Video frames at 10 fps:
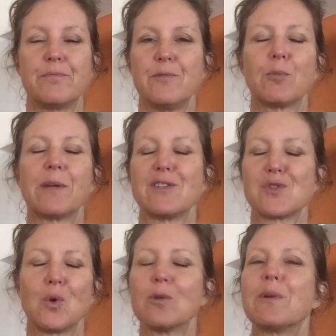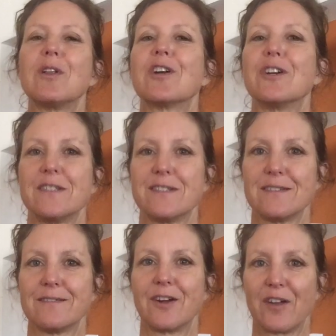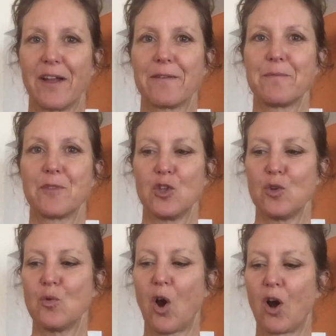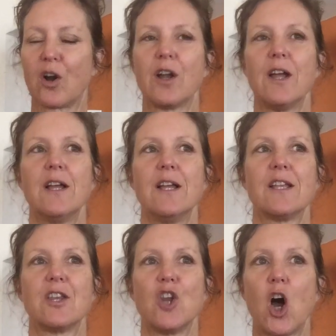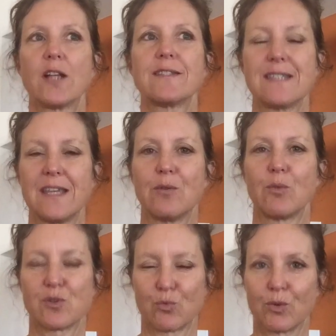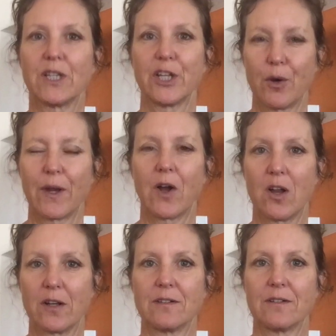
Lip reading: you're being sold a bill of goods, okay? You are not seeing what's really going on.